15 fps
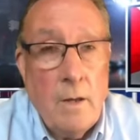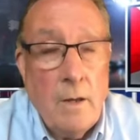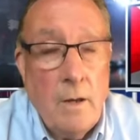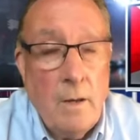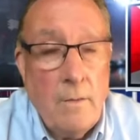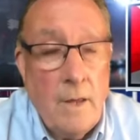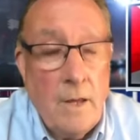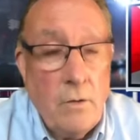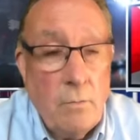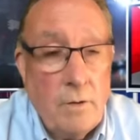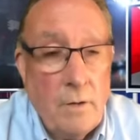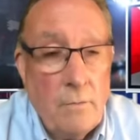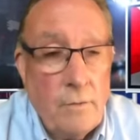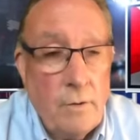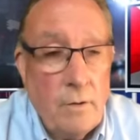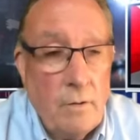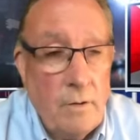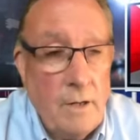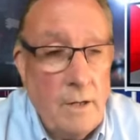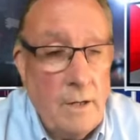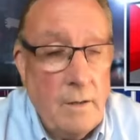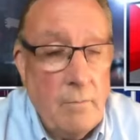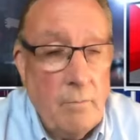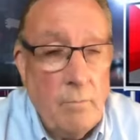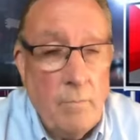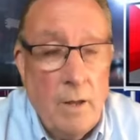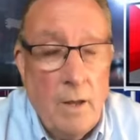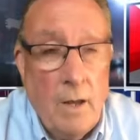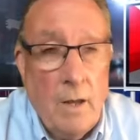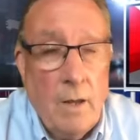And then you would have to agree
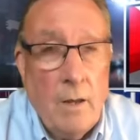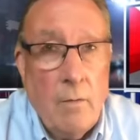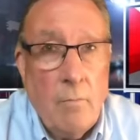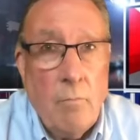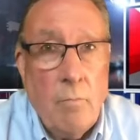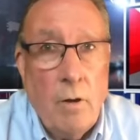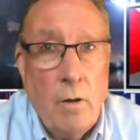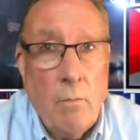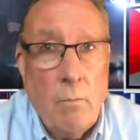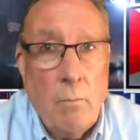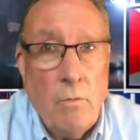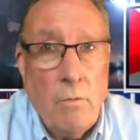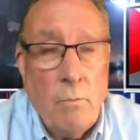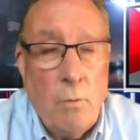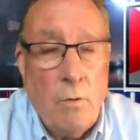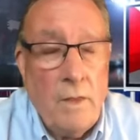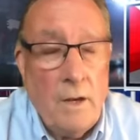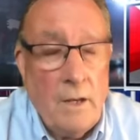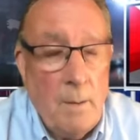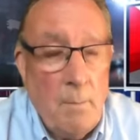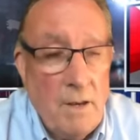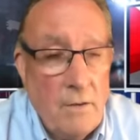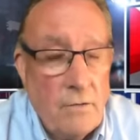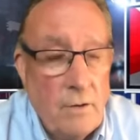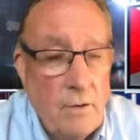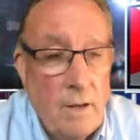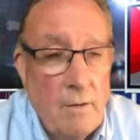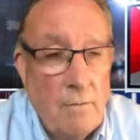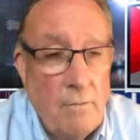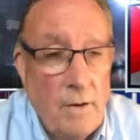what the limits on
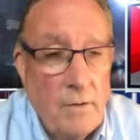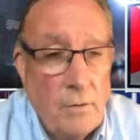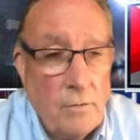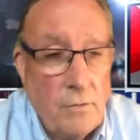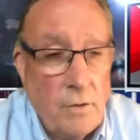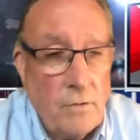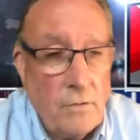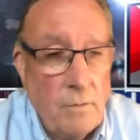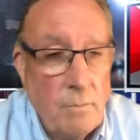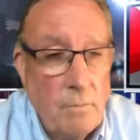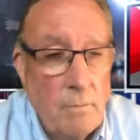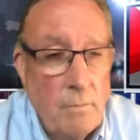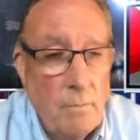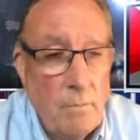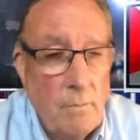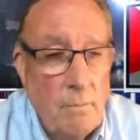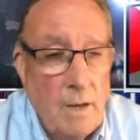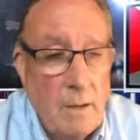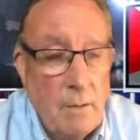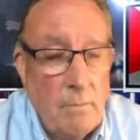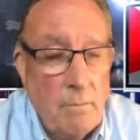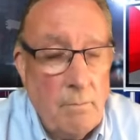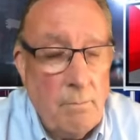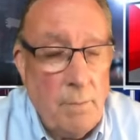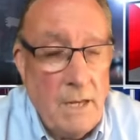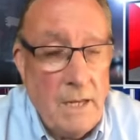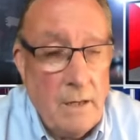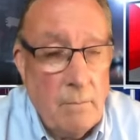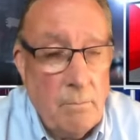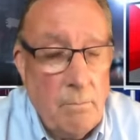that federal system might
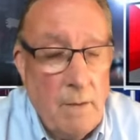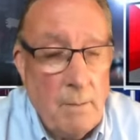be